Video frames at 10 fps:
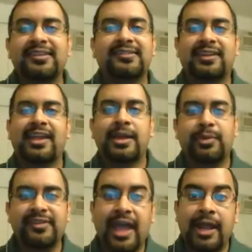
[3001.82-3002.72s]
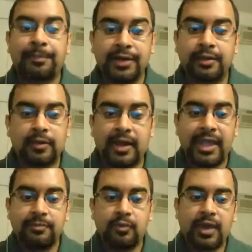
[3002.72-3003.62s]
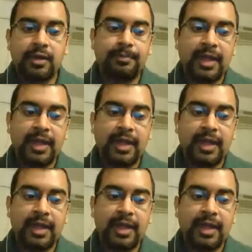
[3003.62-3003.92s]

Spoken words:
season game was at Purdue, a game where